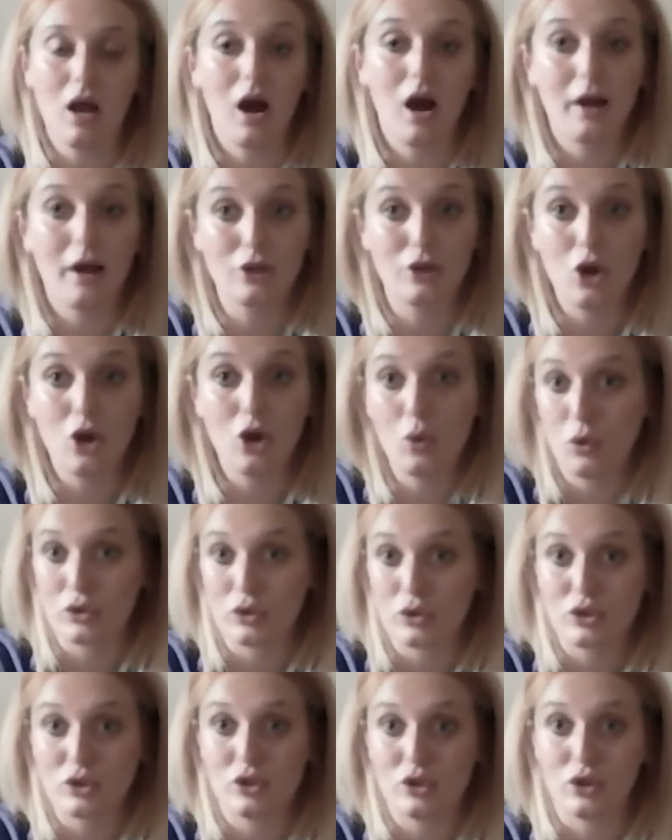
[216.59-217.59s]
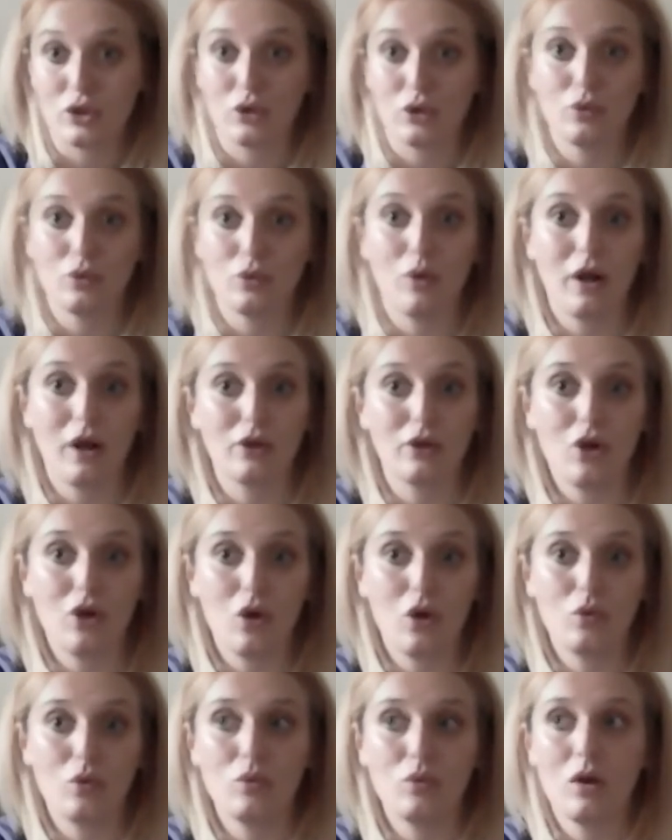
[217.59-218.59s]
I know what to do, I
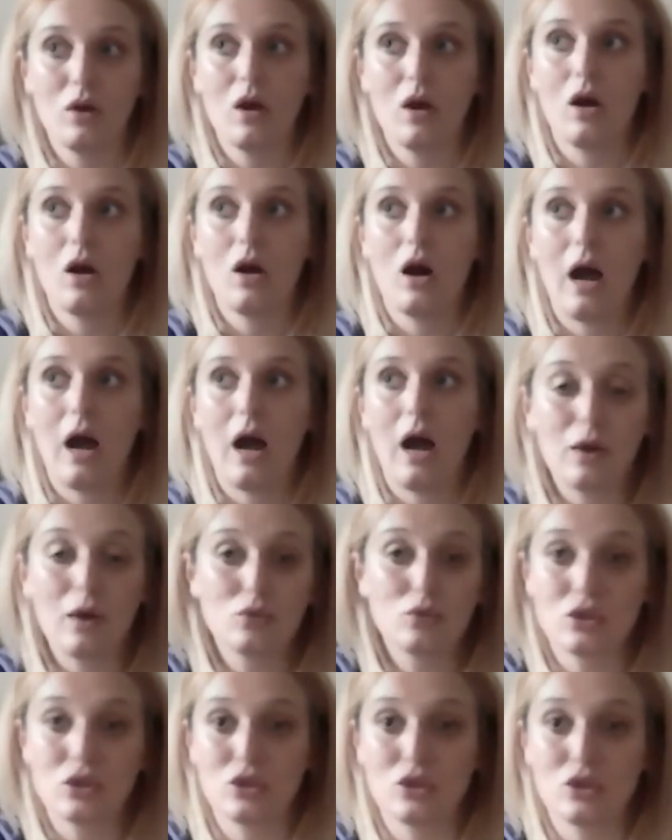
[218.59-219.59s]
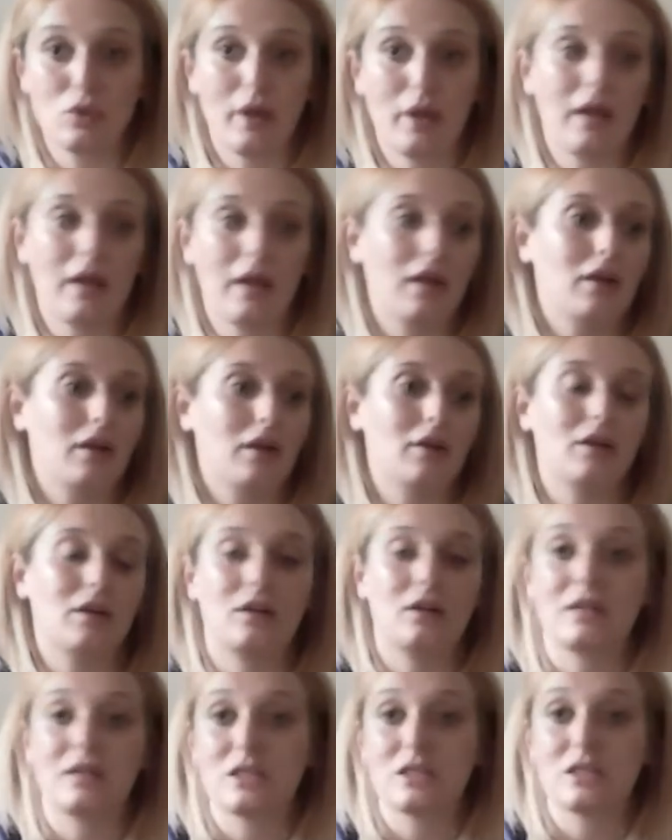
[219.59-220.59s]
know how to do it,
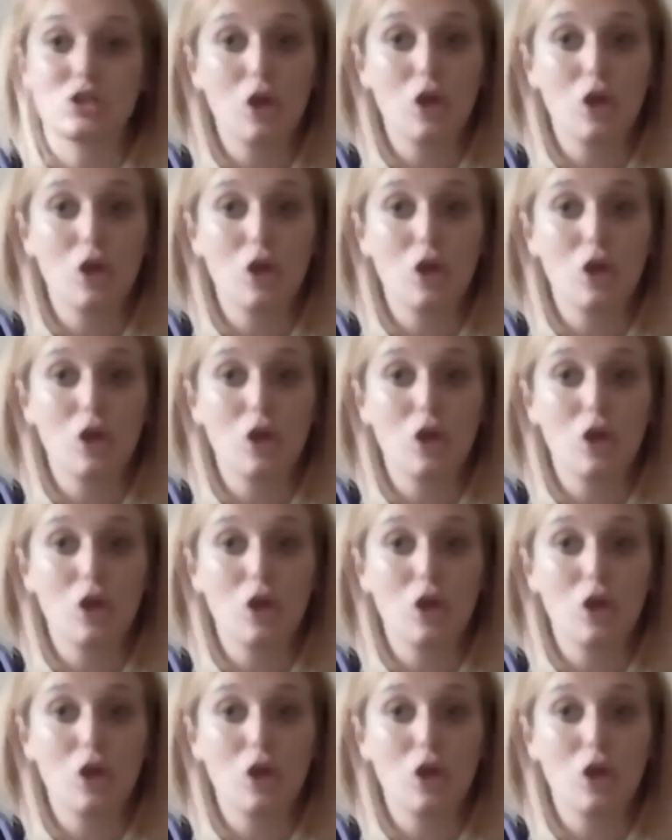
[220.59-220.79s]
and there's